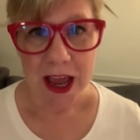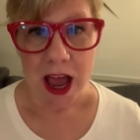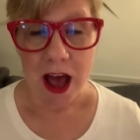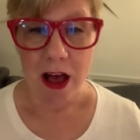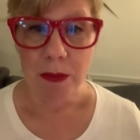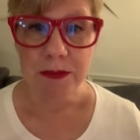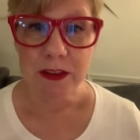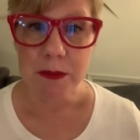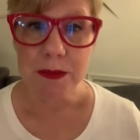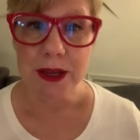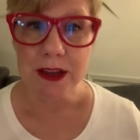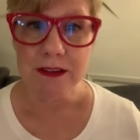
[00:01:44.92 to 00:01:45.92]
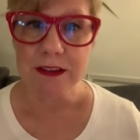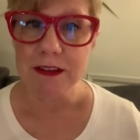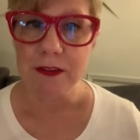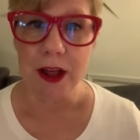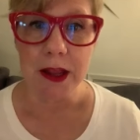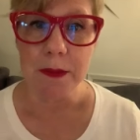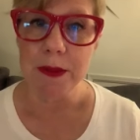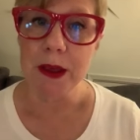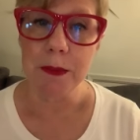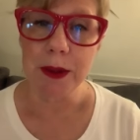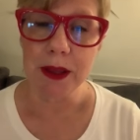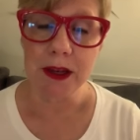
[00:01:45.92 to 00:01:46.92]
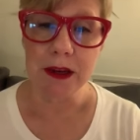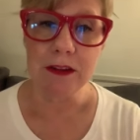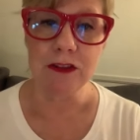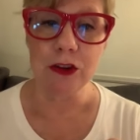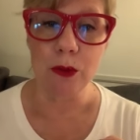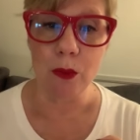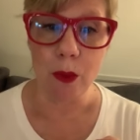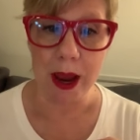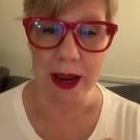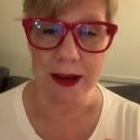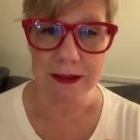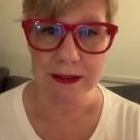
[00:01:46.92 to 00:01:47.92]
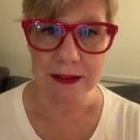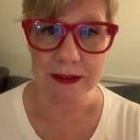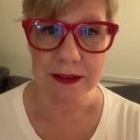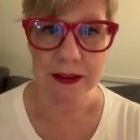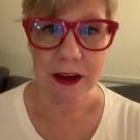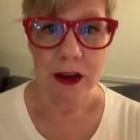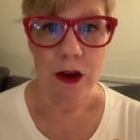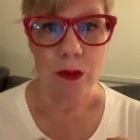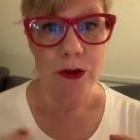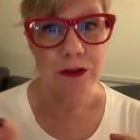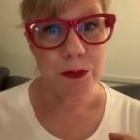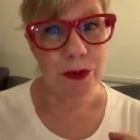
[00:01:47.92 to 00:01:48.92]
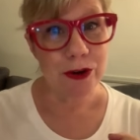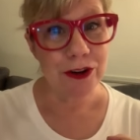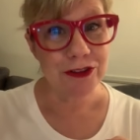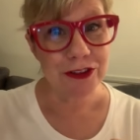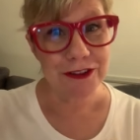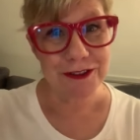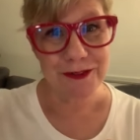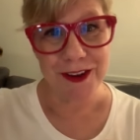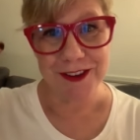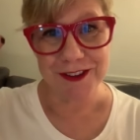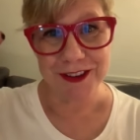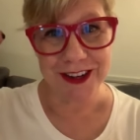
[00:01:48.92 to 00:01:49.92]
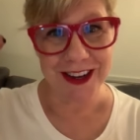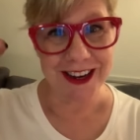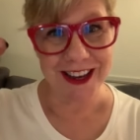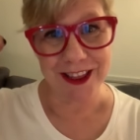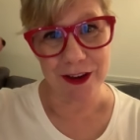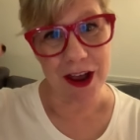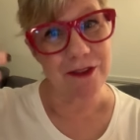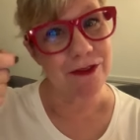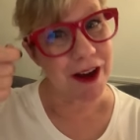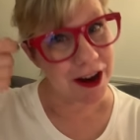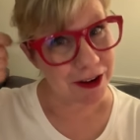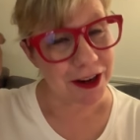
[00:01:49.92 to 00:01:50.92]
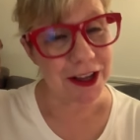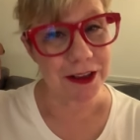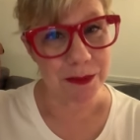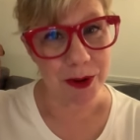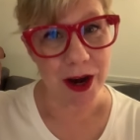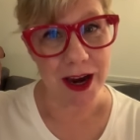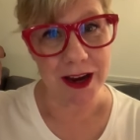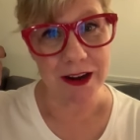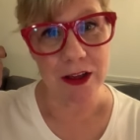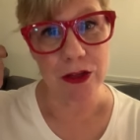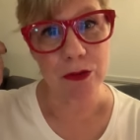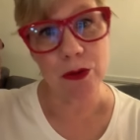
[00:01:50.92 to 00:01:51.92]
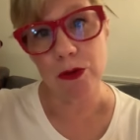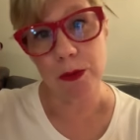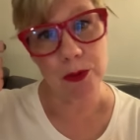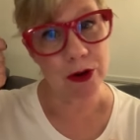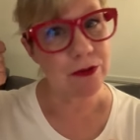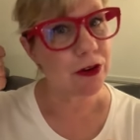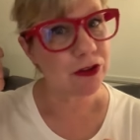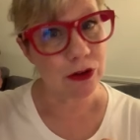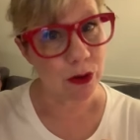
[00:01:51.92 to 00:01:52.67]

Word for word: helps them begin to develop the ability to wait which pushes functioning in the, and firing in the brain through the prefrontal